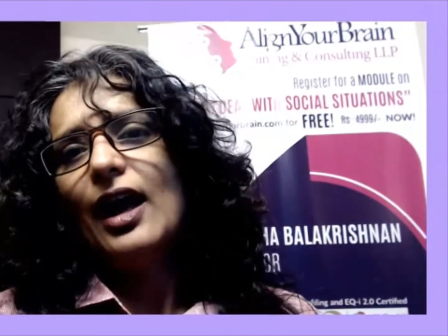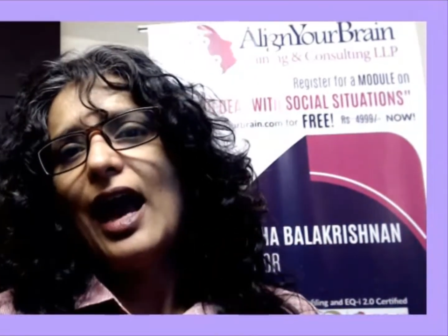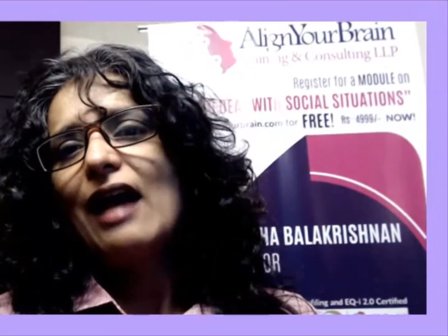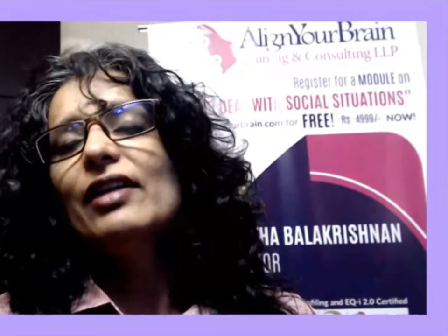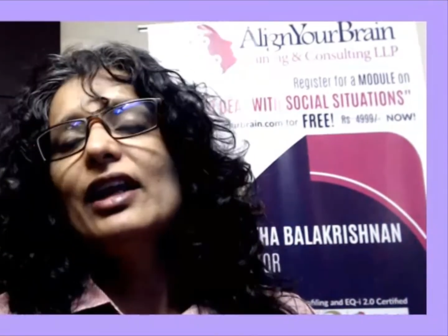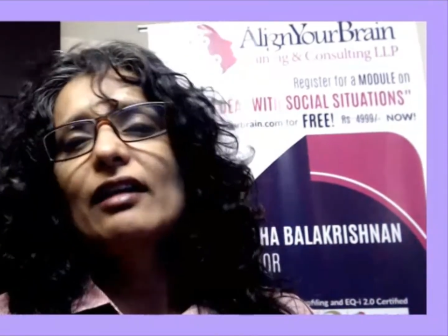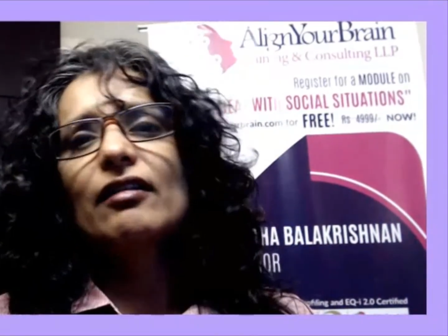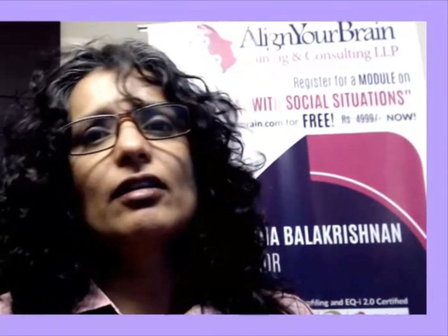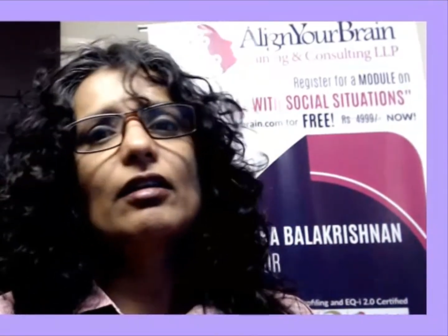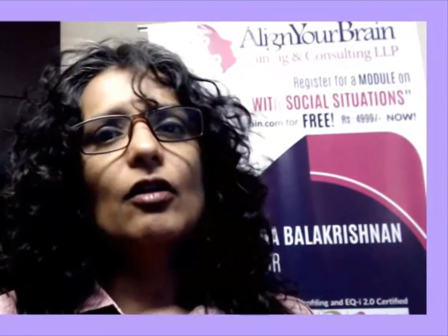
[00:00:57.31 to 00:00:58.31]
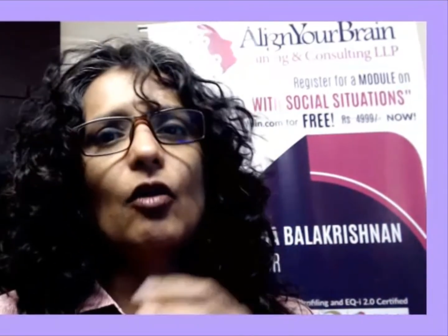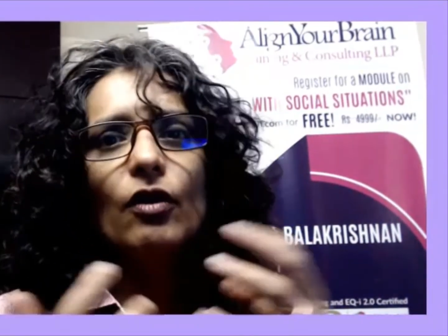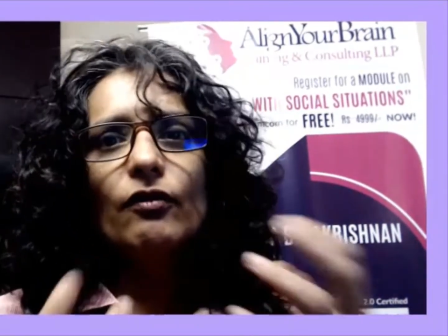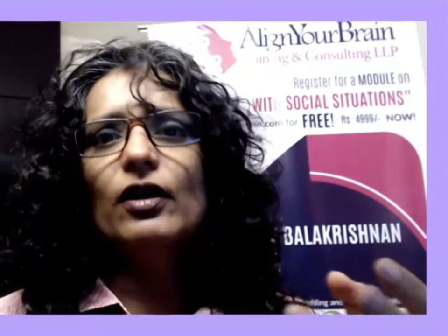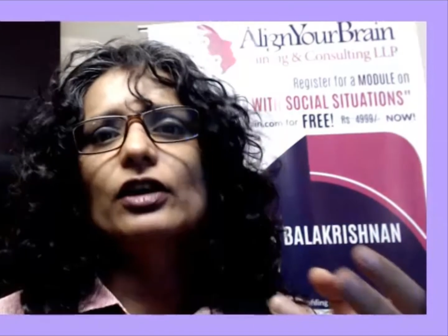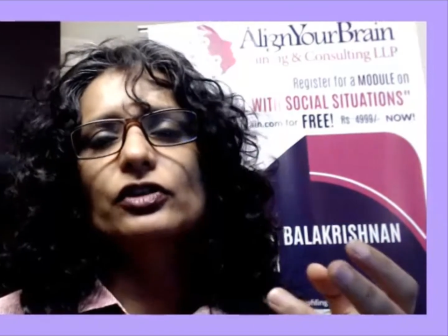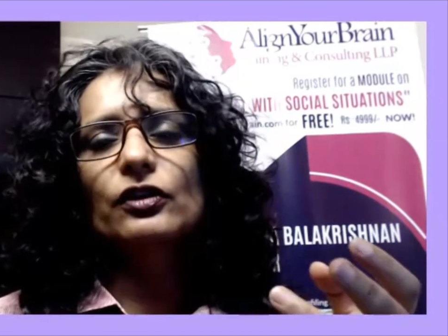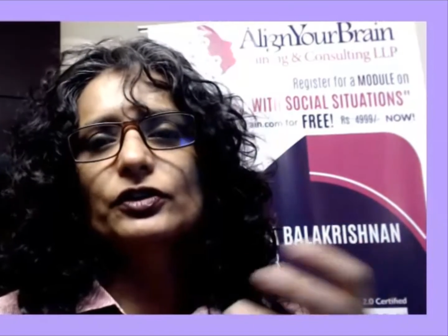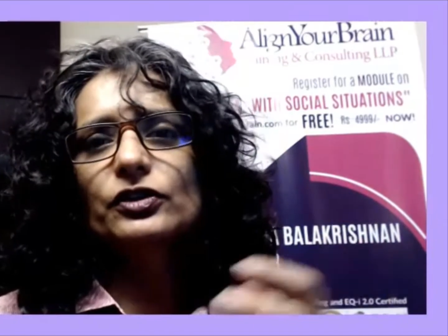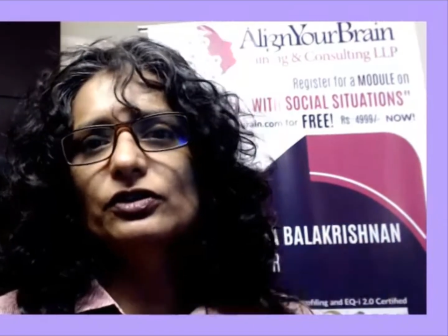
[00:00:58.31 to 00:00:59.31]
Having attended a lot of
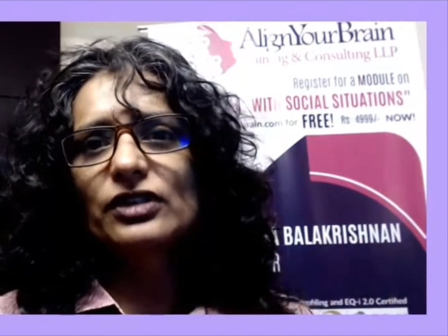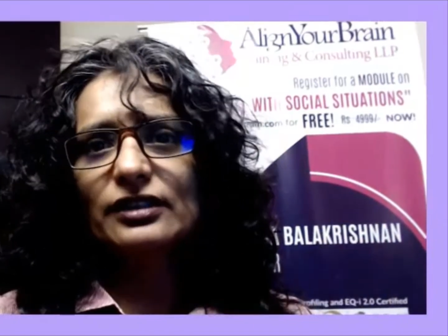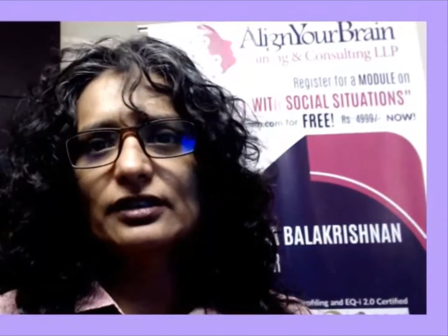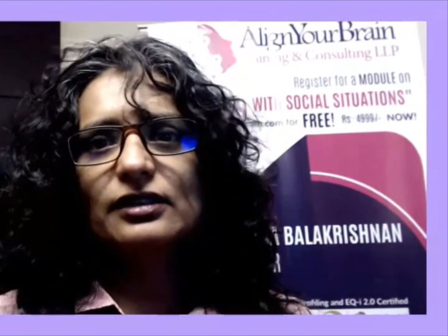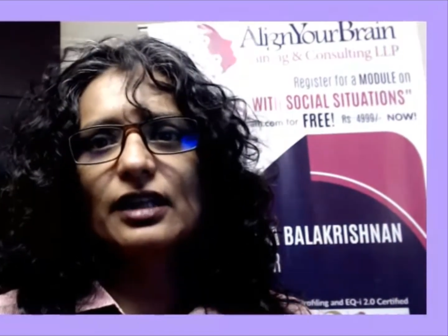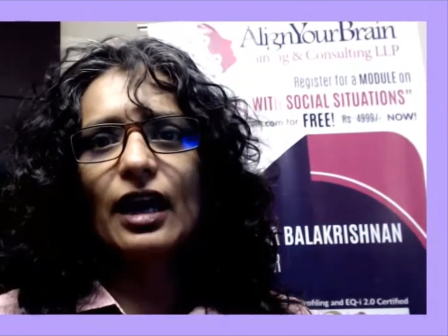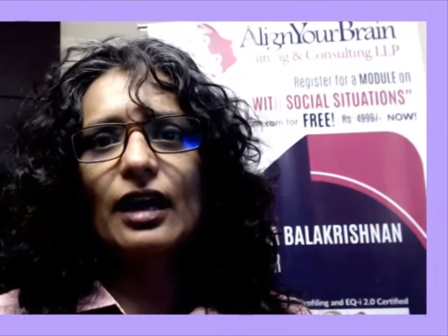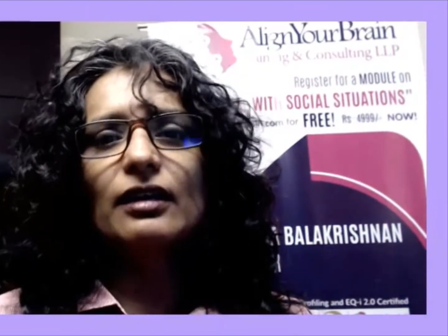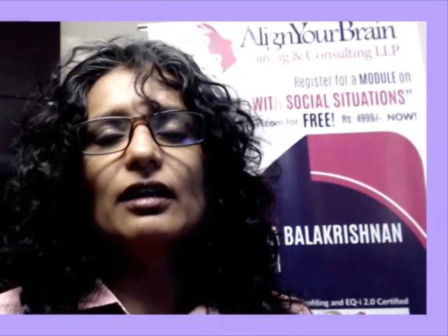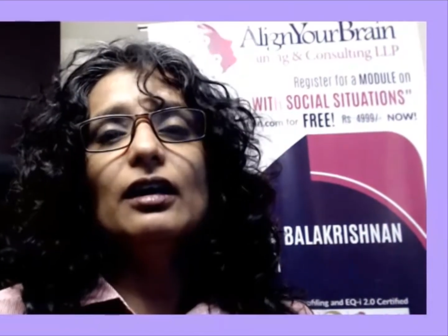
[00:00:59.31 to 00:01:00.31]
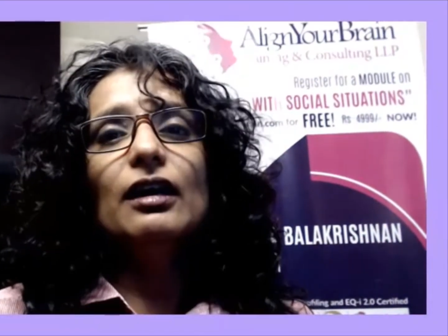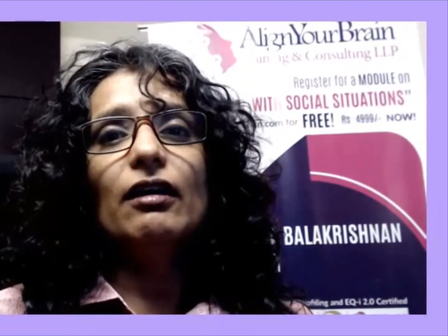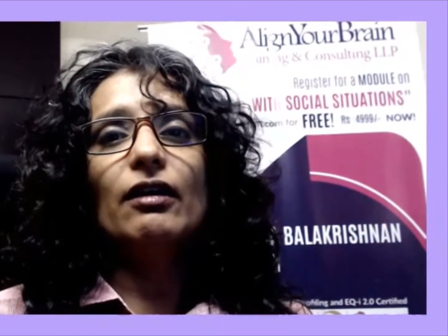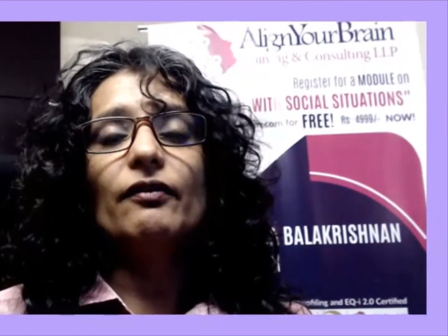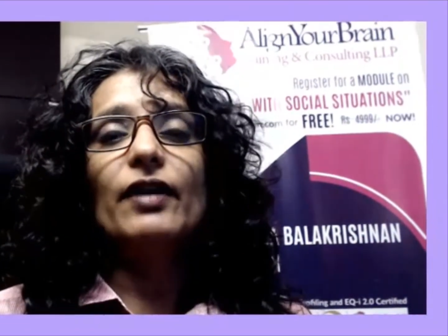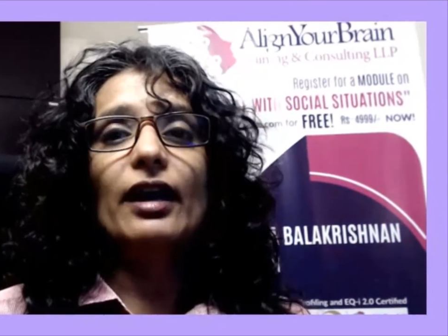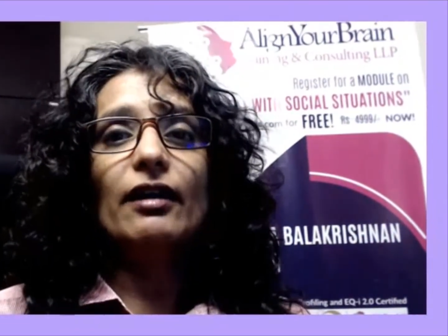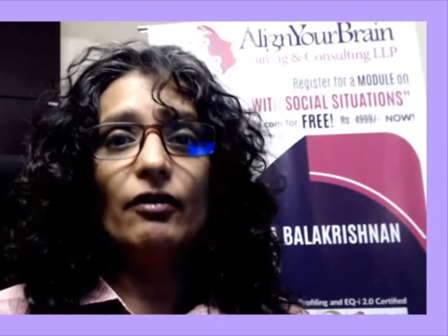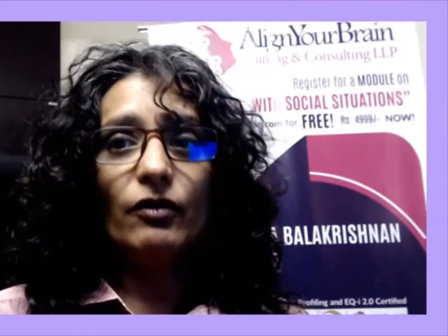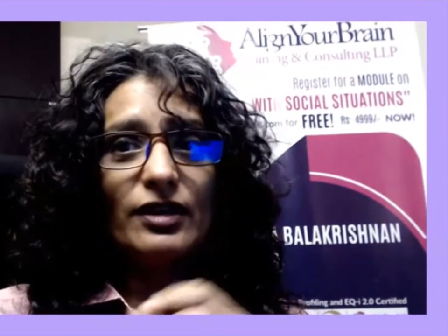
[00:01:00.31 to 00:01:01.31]
workshops through Success Gyan, where
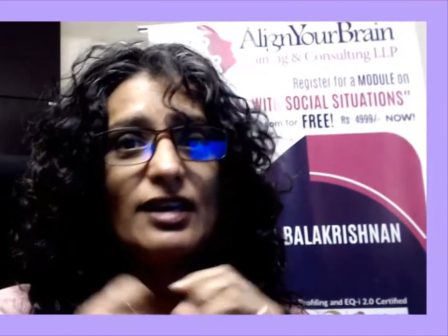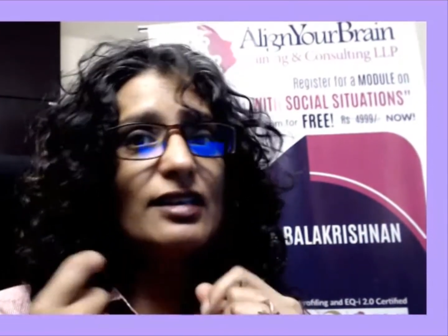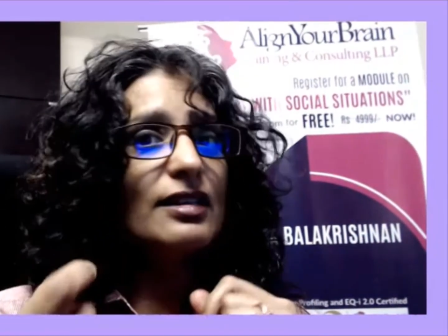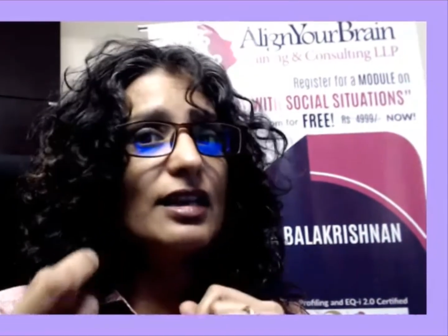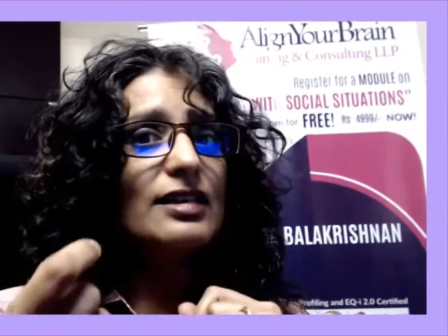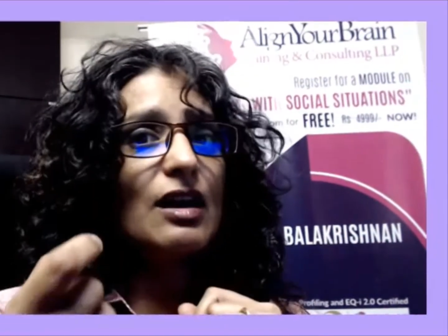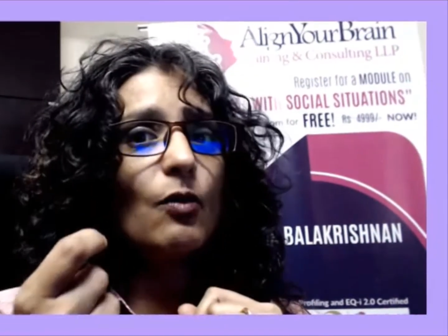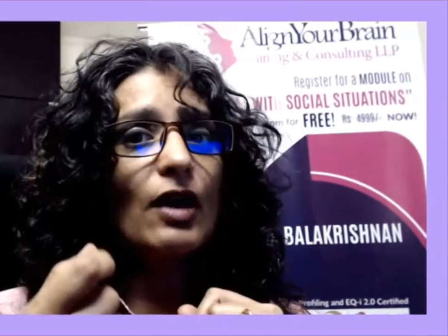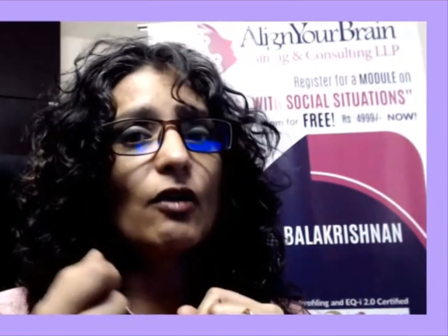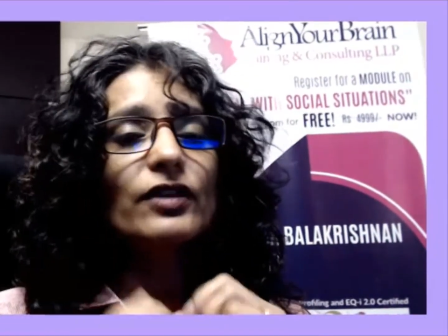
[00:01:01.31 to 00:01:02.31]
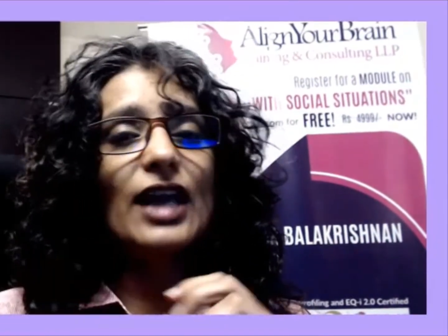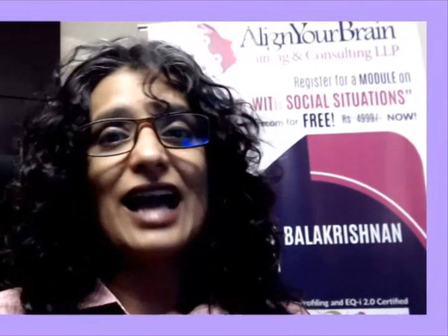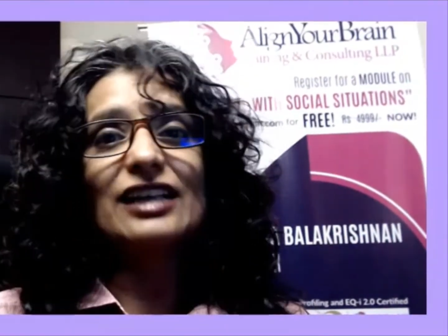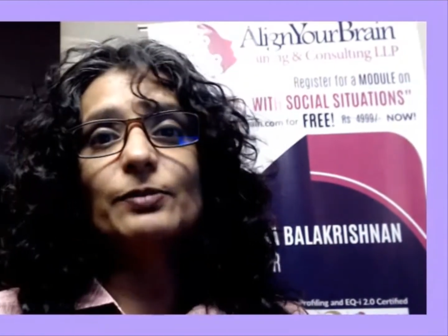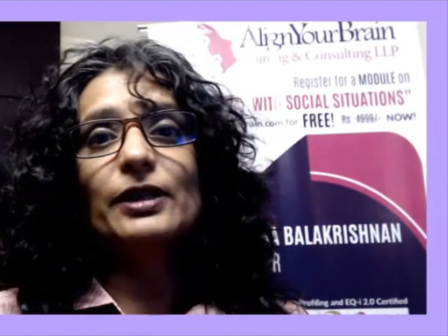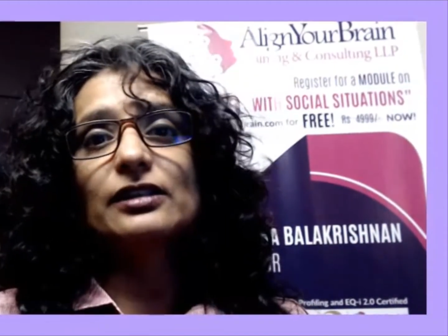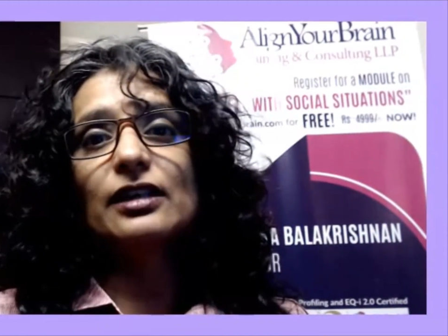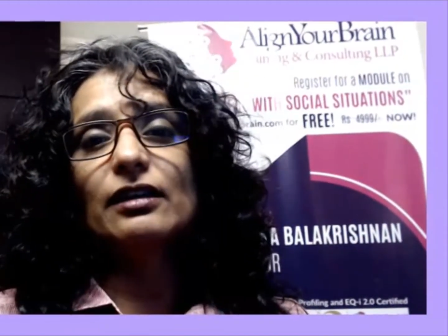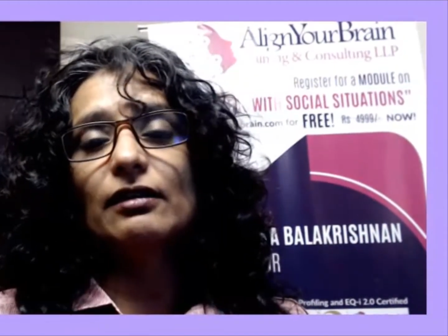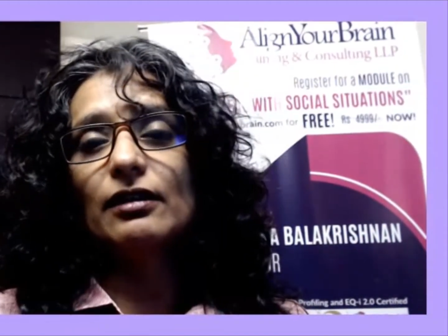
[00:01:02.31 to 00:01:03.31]
these are one of the aspects
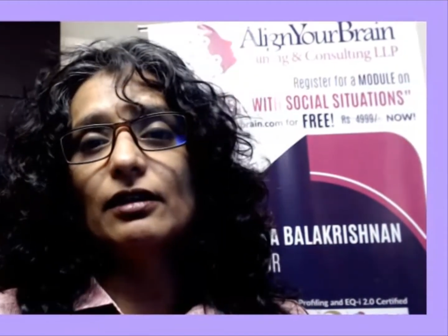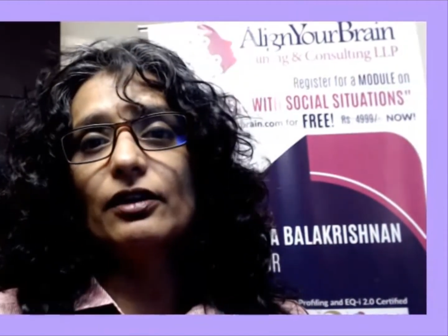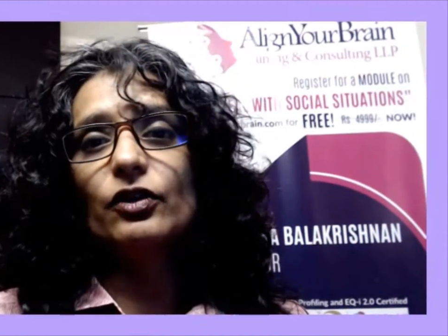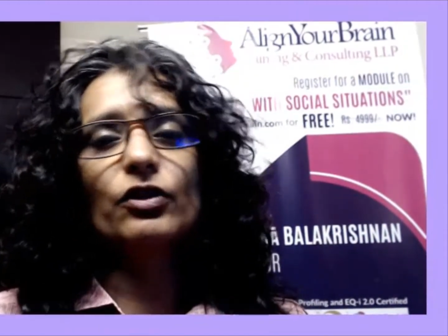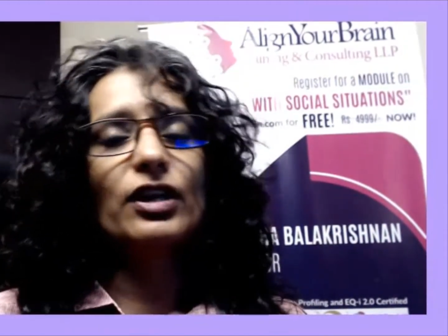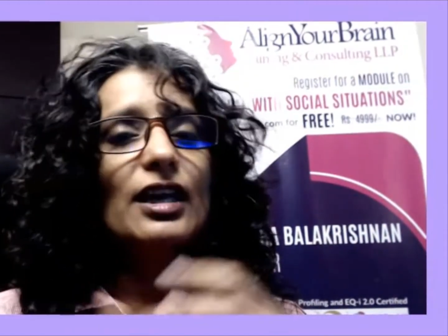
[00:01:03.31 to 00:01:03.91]
that, T.